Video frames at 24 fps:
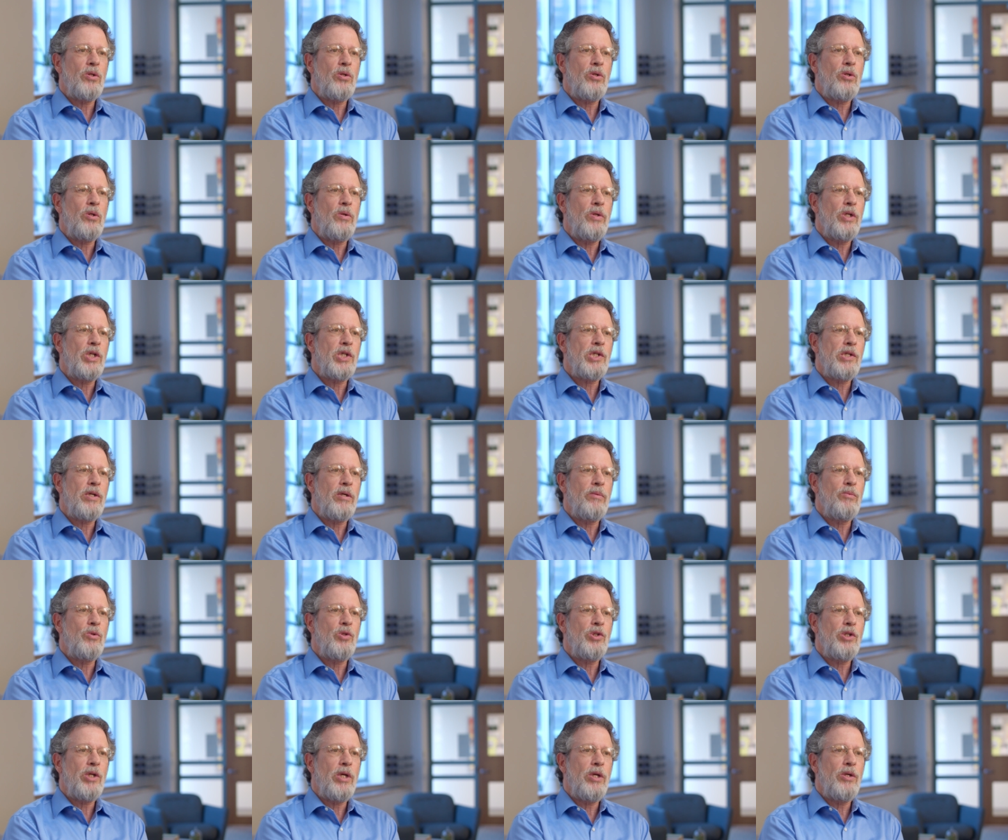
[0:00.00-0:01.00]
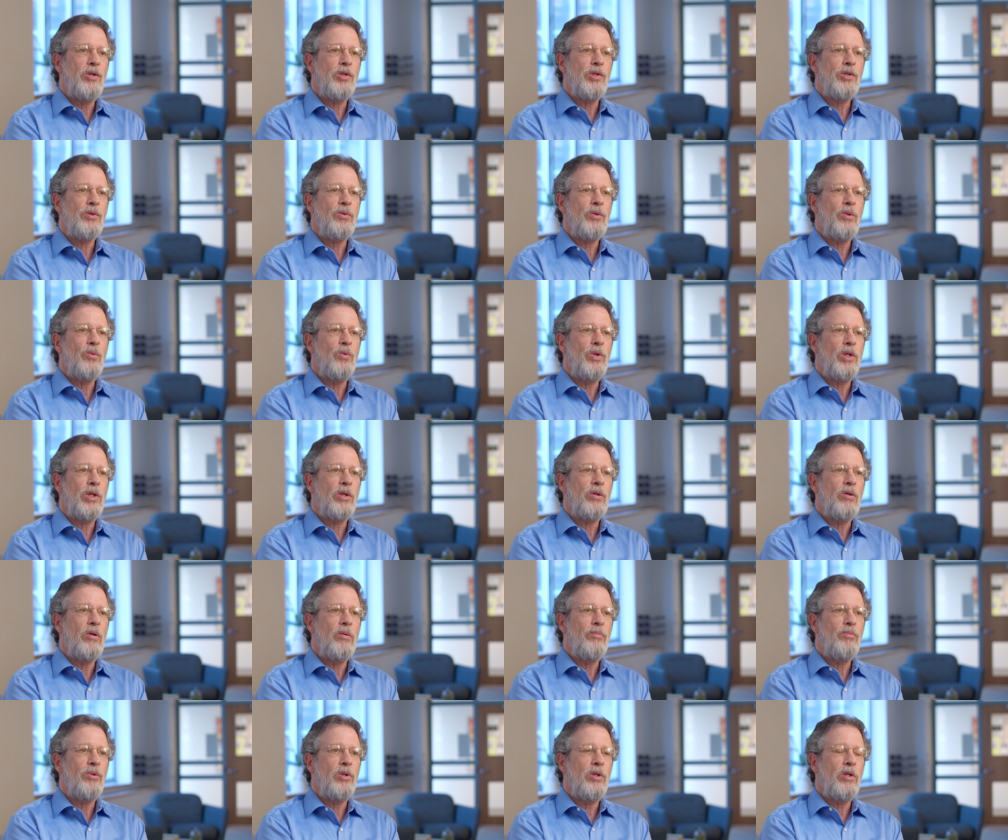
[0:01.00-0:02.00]
occurring simultaneously with a
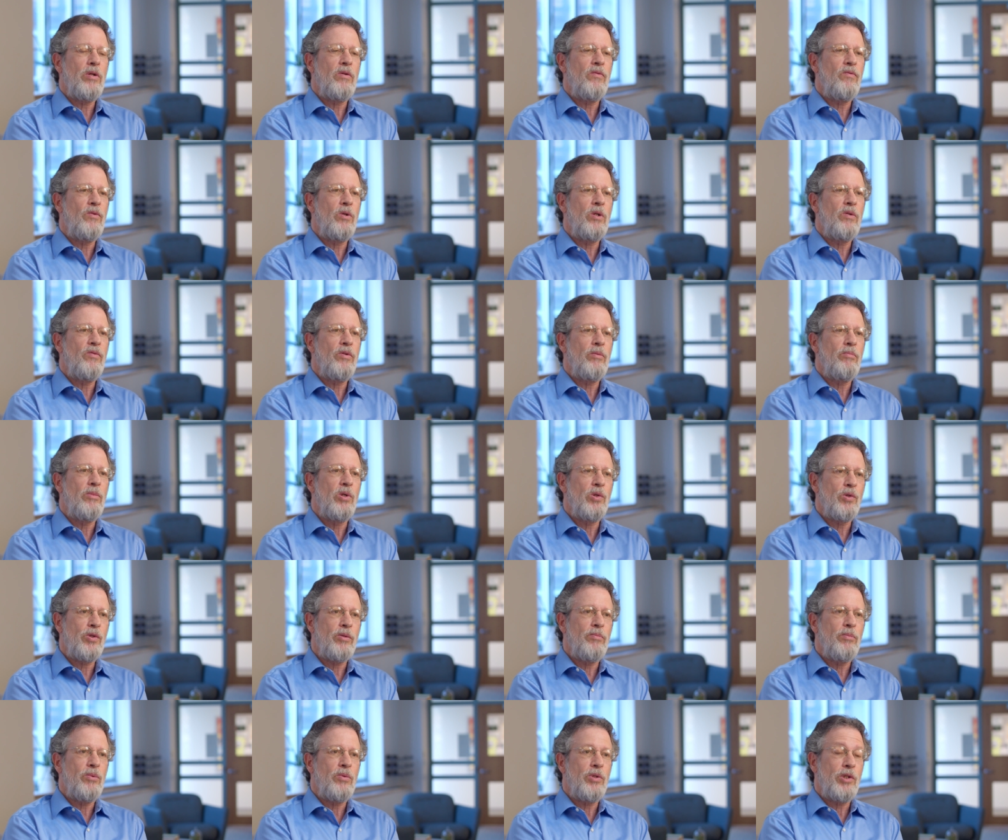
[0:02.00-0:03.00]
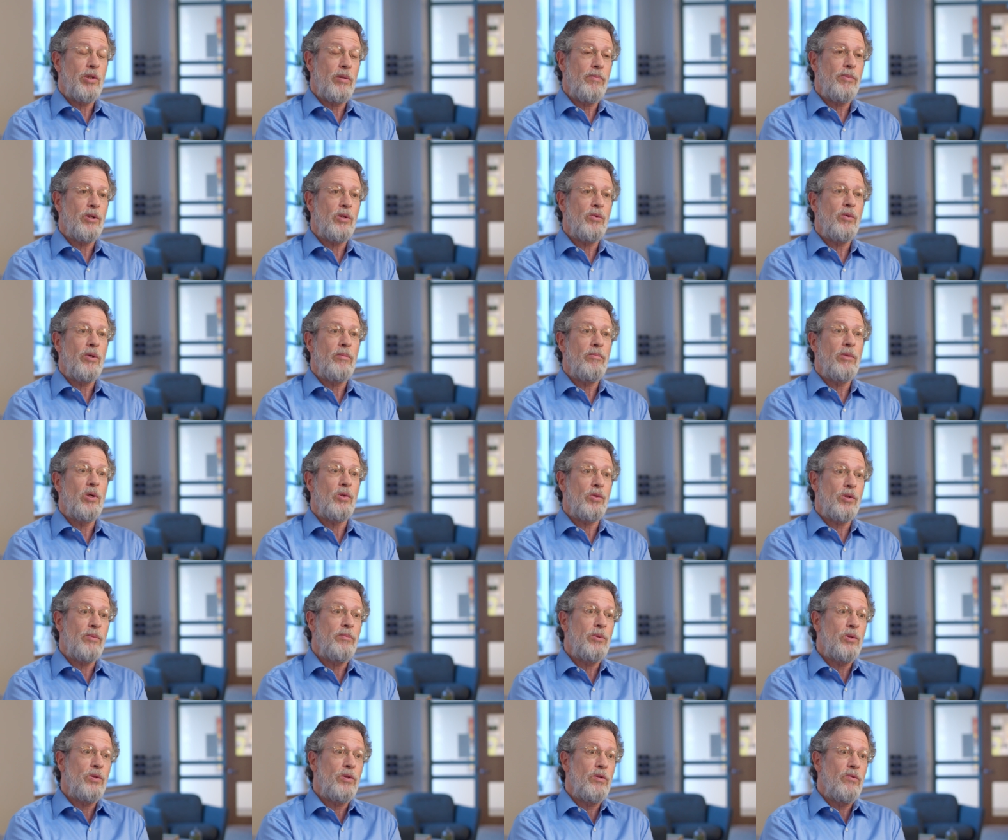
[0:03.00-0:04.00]
company involving typically
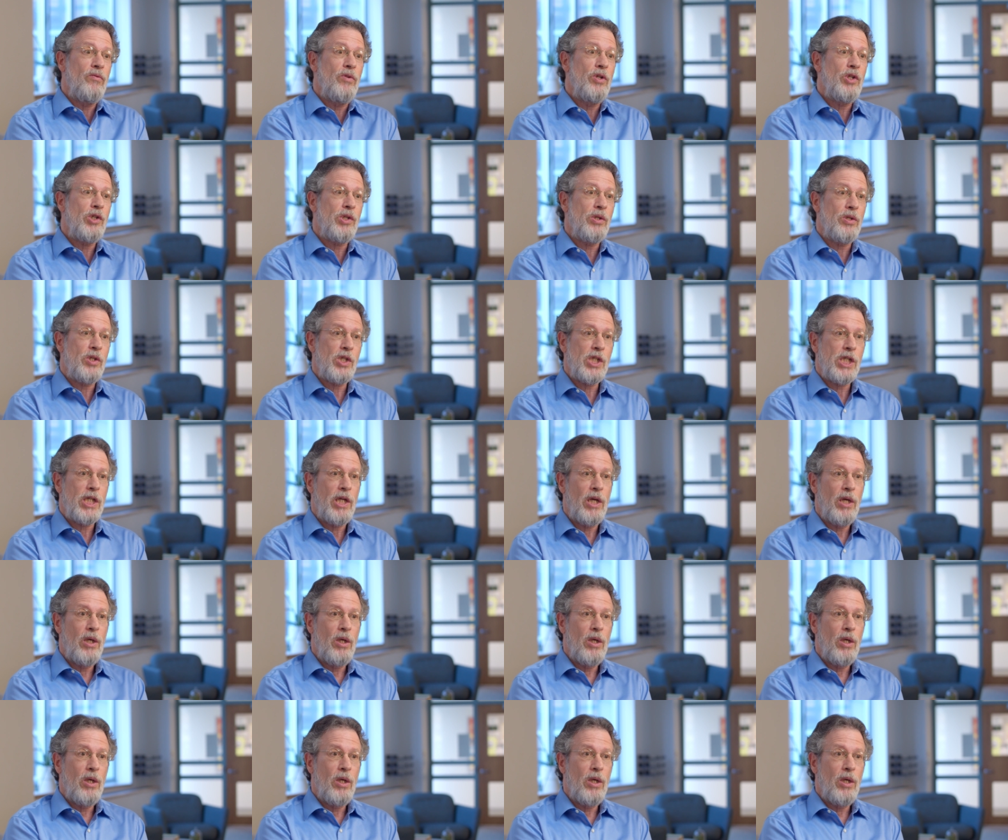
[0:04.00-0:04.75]
multiple divisions